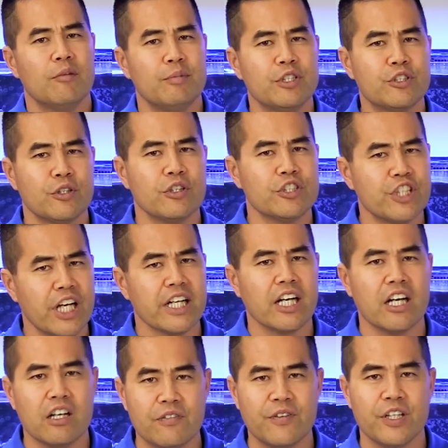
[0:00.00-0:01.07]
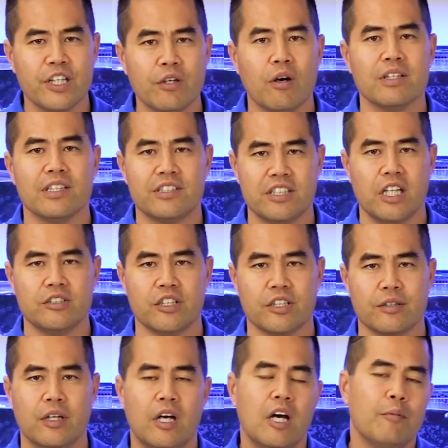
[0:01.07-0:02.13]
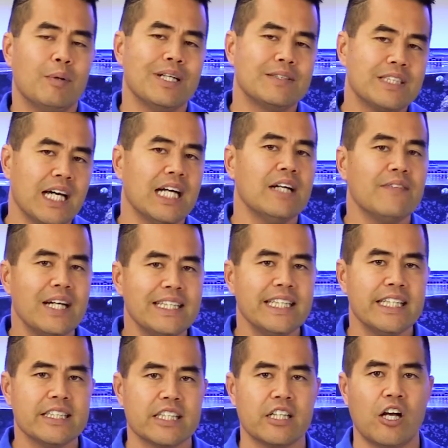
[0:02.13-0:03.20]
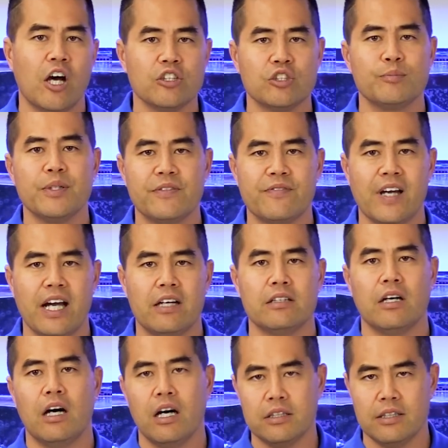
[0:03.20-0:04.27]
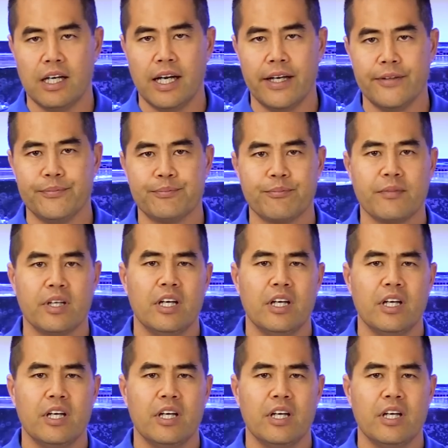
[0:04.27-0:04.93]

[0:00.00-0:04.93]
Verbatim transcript: Be sure to check out our video on the subject, but a ton of ideas can also be found online.